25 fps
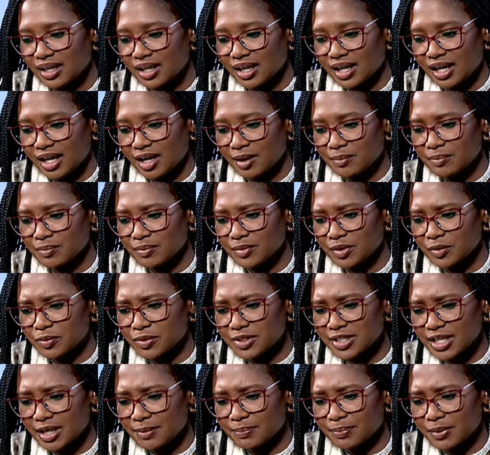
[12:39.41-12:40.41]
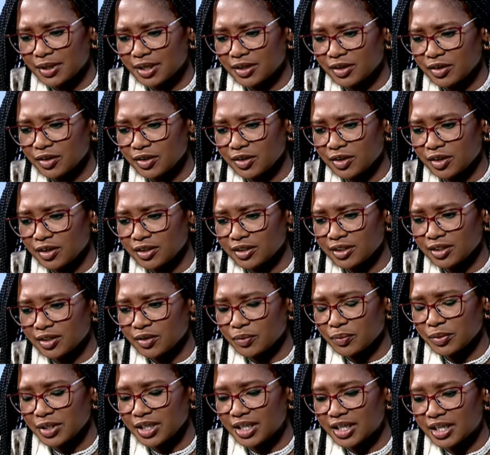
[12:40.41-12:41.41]
It was up early on in
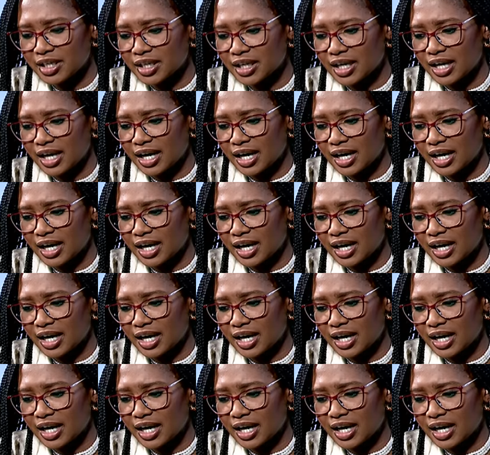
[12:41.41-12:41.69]
the week,